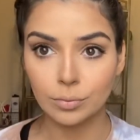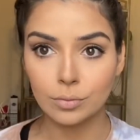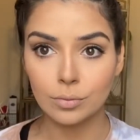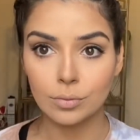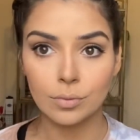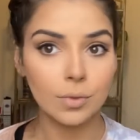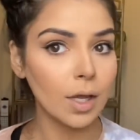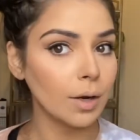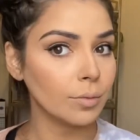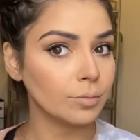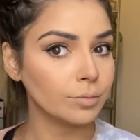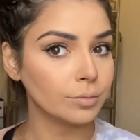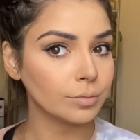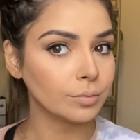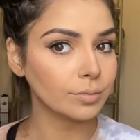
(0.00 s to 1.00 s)
There.
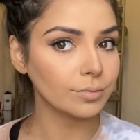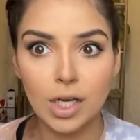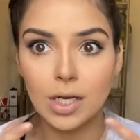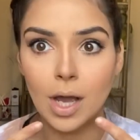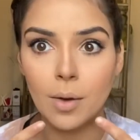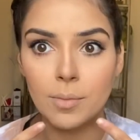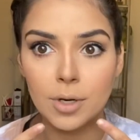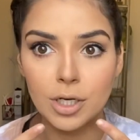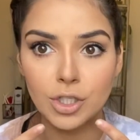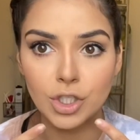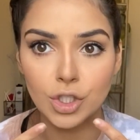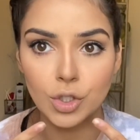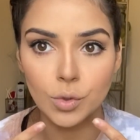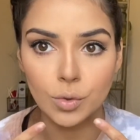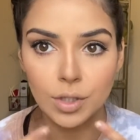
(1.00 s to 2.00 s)
Now I'm gonna just
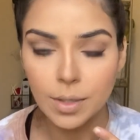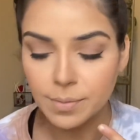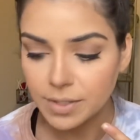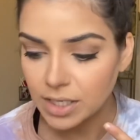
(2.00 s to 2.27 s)
do lipstick,